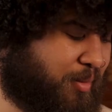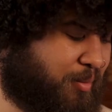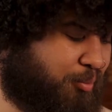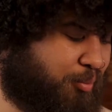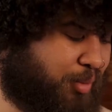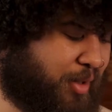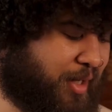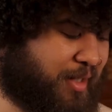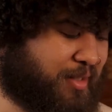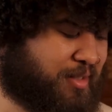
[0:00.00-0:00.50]

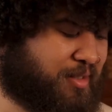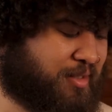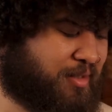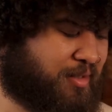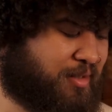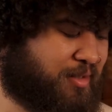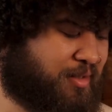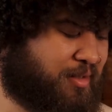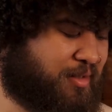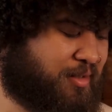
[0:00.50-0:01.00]
But
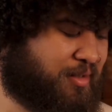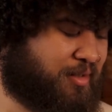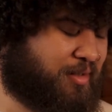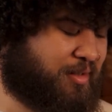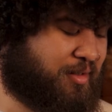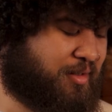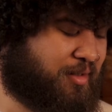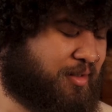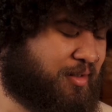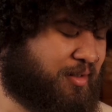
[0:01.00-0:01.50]

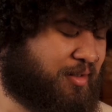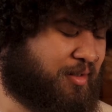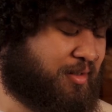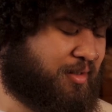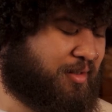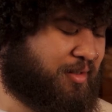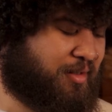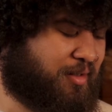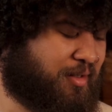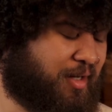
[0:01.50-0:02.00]

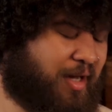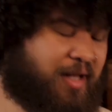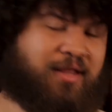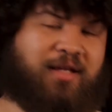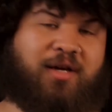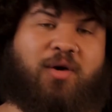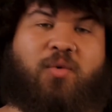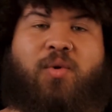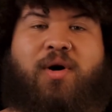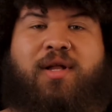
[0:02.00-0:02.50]
I
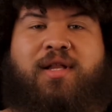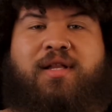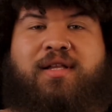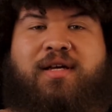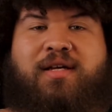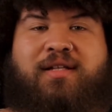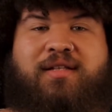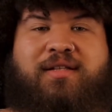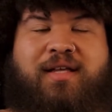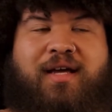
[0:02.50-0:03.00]
think one
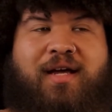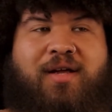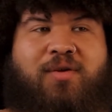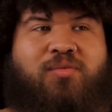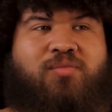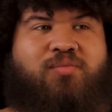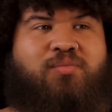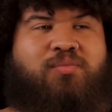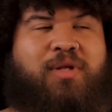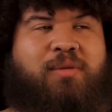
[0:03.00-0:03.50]
thing that
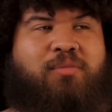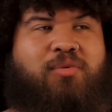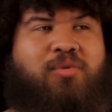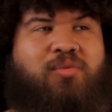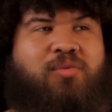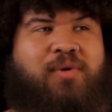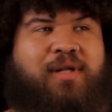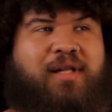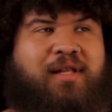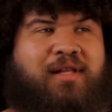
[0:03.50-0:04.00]
people
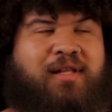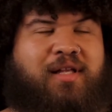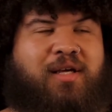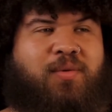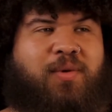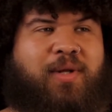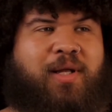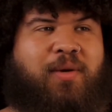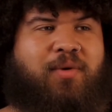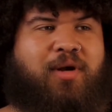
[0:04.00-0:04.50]
really
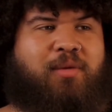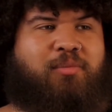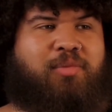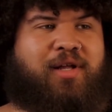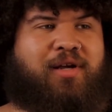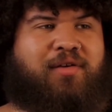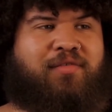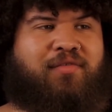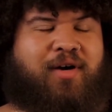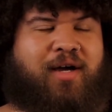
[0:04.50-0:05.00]
think when they want to
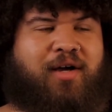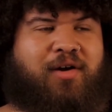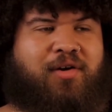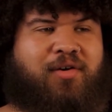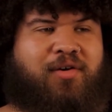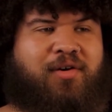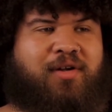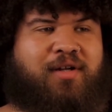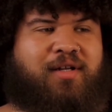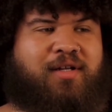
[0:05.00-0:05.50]
play a
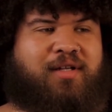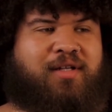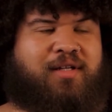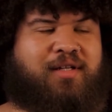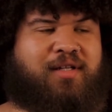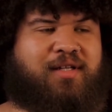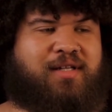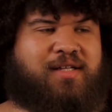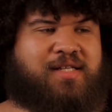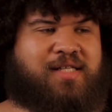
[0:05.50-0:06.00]
fighter
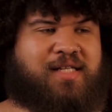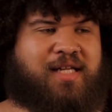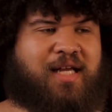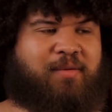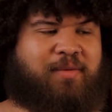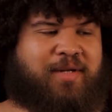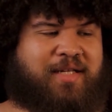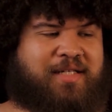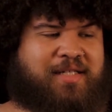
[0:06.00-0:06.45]
is how many